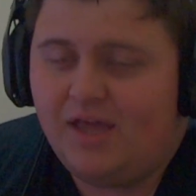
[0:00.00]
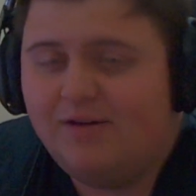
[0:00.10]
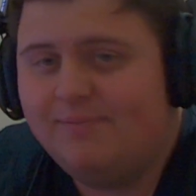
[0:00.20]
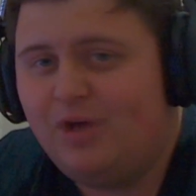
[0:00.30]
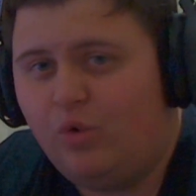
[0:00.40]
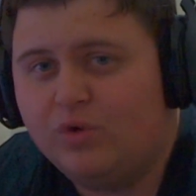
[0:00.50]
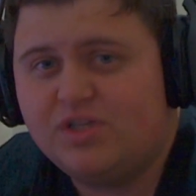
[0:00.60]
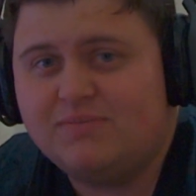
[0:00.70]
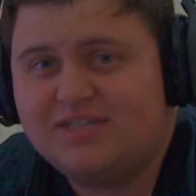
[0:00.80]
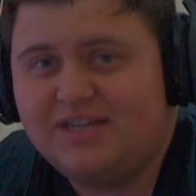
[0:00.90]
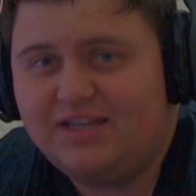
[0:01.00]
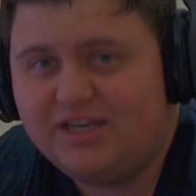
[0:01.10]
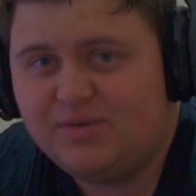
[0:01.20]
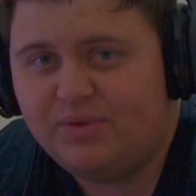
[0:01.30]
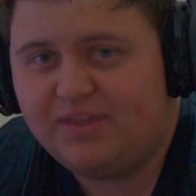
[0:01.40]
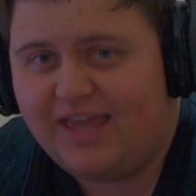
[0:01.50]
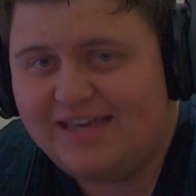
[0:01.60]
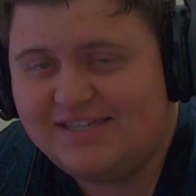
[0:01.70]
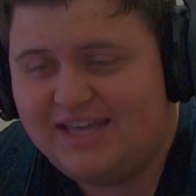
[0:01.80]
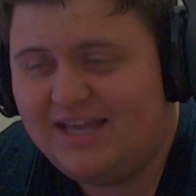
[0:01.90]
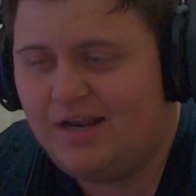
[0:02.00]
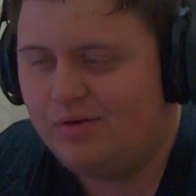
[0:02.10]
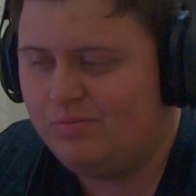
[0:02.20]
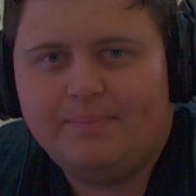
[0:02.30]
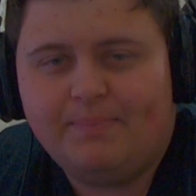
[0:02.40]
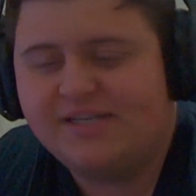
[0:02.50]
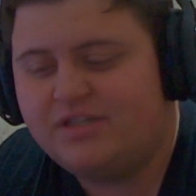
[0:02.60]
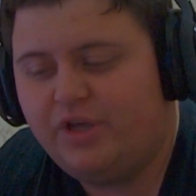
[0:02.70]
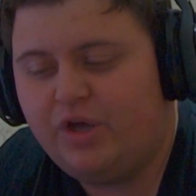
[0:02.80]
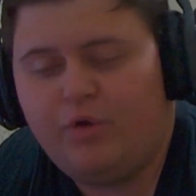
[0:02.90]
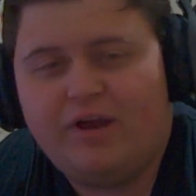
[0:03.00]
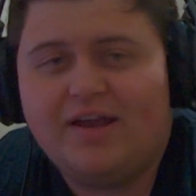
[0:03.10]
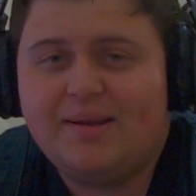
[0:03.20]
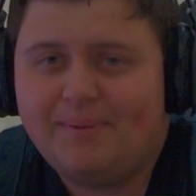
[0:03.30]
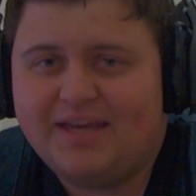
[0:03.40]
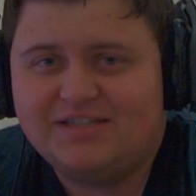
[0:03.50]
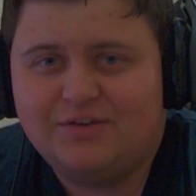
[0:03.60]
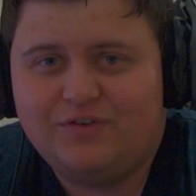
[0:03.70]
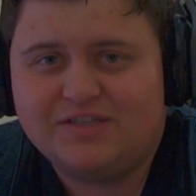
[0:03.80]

It would be awesome to see Alexa with a case again and basically go around and make Tiffany's